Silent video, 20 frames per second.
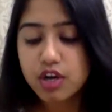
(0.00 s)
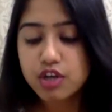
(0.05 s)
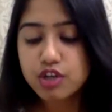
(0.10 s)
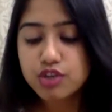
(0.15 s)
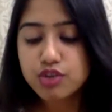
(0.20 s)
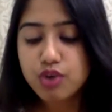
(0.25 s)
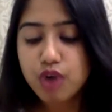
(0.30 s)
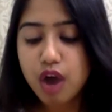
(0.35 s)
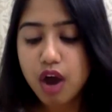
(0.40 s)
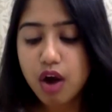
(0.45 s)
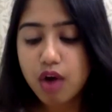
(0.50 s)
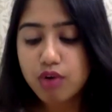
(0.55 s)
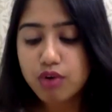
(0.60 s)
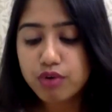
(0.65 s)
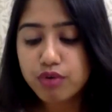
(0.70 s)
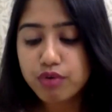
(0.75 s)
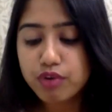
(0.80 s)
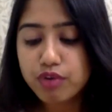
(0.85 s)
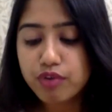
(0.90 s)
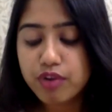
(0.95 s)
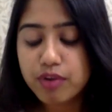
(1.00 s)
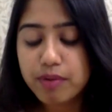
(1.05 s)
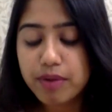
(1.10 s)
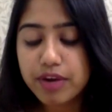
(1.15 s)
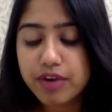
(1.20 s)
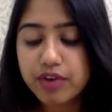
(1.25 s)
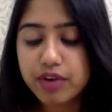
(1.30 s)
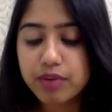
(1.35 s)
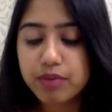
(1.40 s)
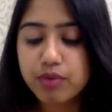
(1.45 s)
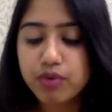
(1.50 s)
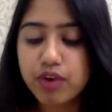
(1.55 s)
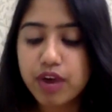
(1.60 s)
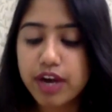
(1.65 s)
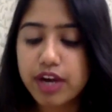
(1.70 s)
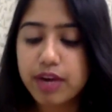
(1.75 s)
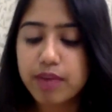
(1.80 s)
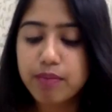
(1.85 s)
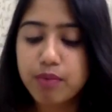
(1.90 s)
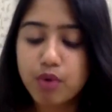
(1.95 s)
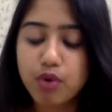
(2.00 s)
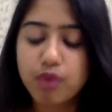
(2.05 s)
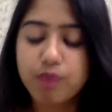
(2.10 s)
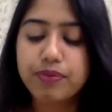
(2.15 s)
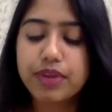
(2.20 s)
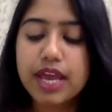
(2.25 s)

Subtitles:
So how to fulfill my dream to write a book?